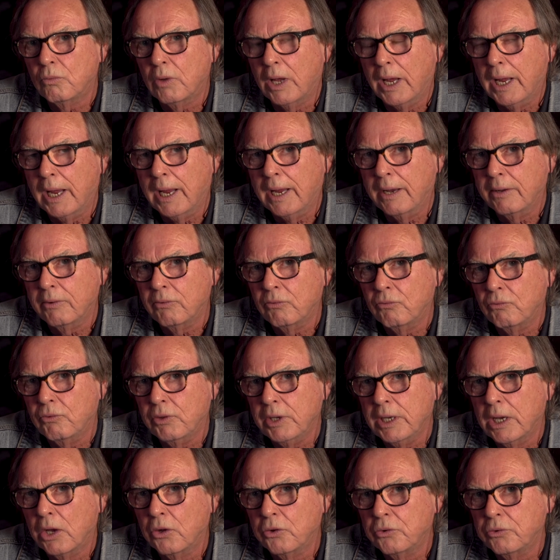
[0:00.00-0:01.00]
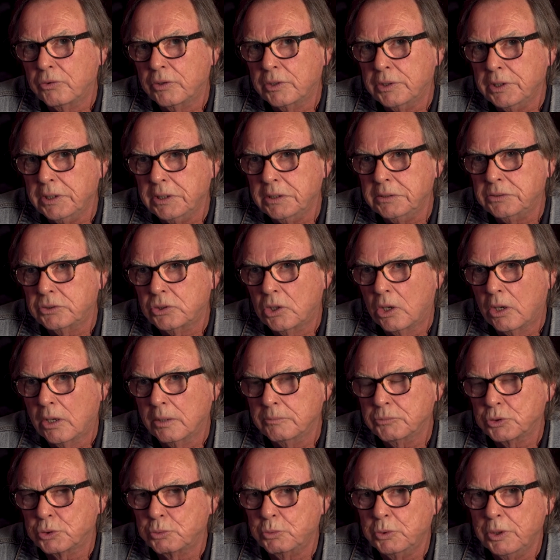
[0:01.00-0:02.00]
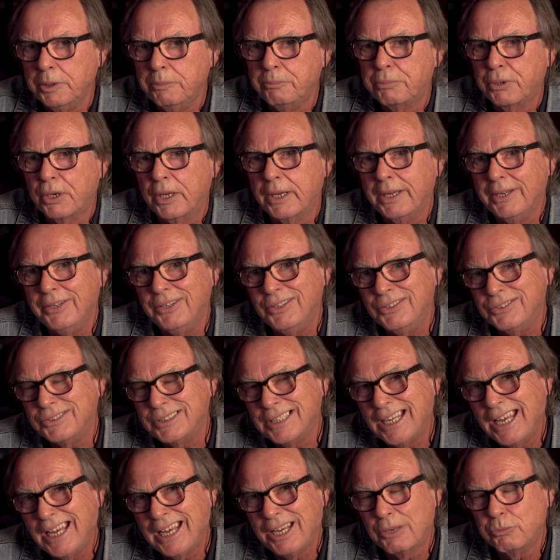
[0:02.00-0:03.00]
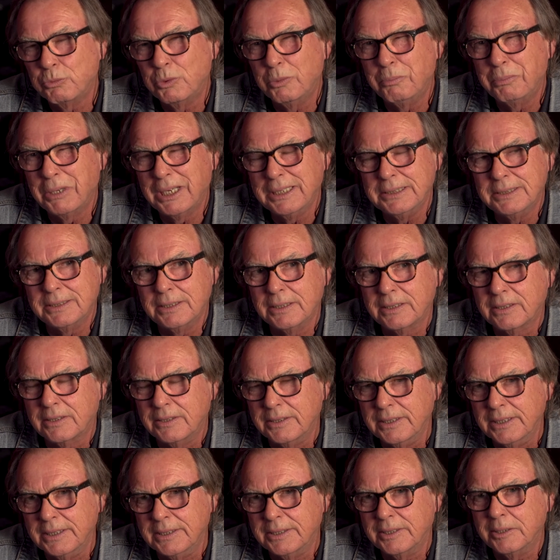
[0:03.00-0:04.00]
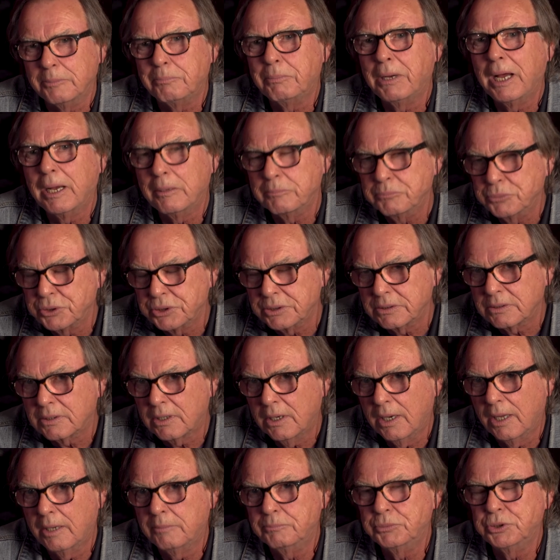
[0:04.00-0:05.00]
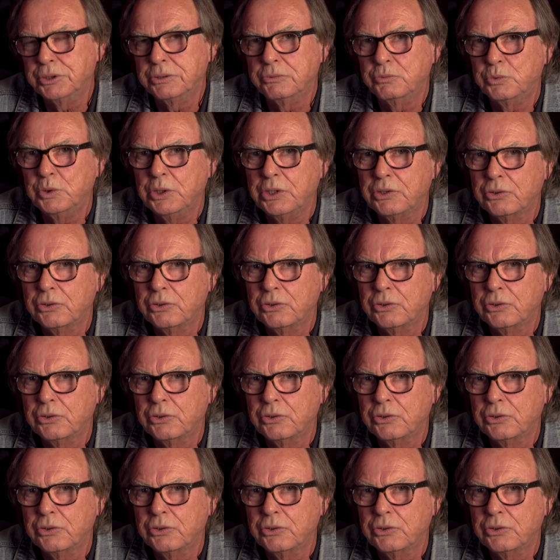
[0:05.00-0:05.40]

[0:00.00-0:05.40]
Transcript: and the only times we'd played in town were basically in the pubs and clubs, and we